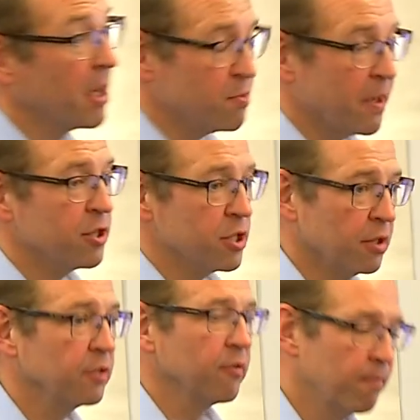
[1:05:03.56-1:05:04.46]
Much better
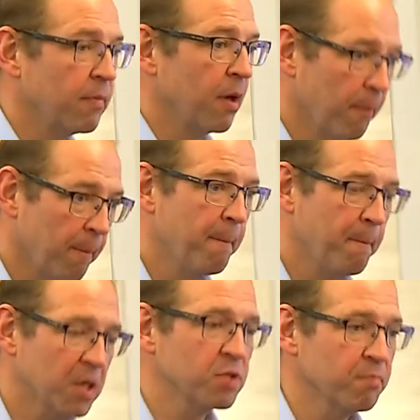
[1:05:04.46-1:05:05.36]
chance, yep.
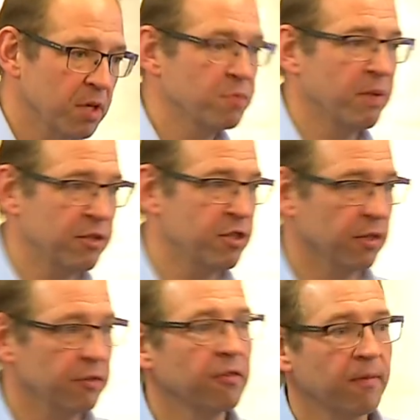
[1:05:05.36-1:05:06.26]
Much, much better
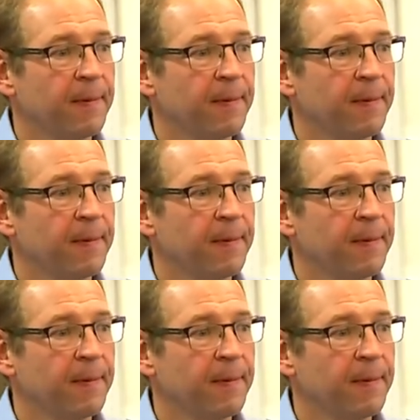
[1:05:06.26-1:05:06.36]
chance.